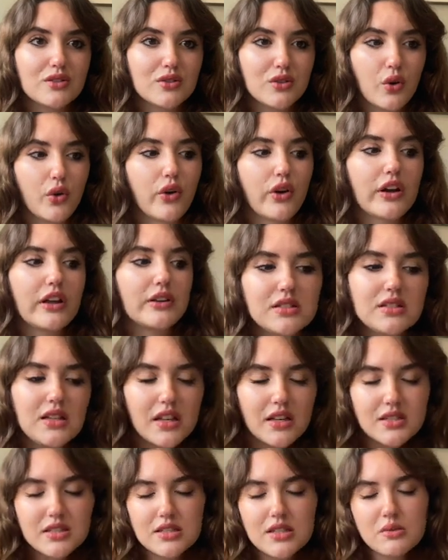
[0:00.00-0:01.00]
Lauren.
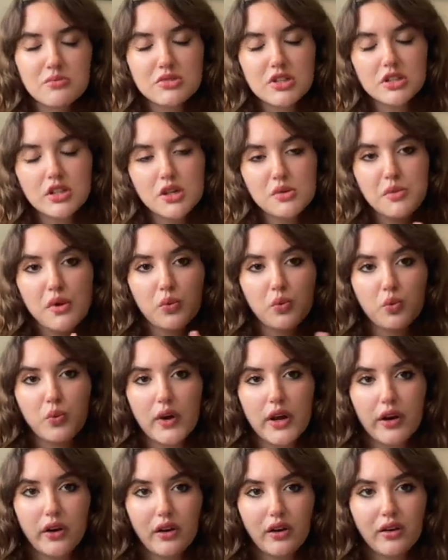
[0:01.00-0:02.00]
This seems a little bit
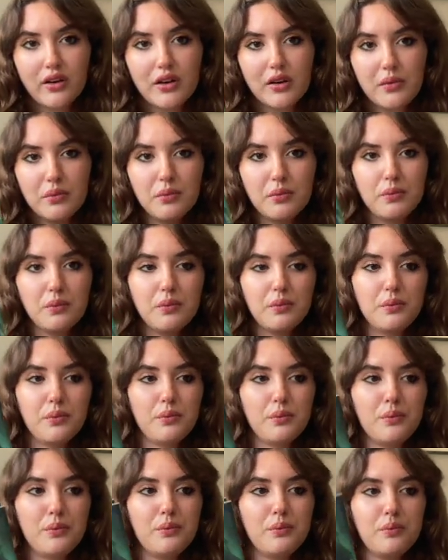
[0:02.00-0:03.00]
weird
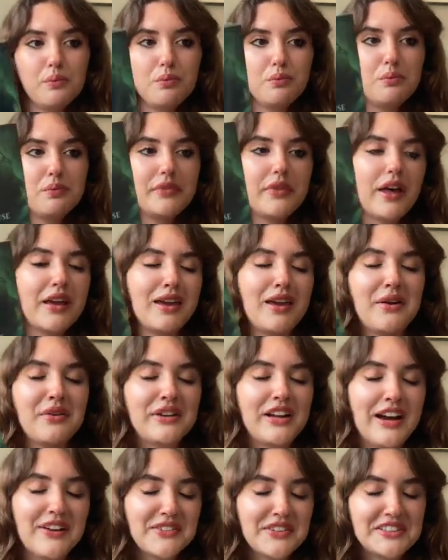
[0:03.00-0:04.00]
that he would
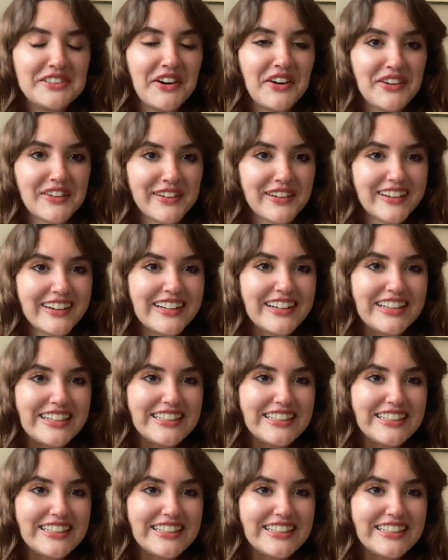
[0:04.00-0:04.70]
have a daughter,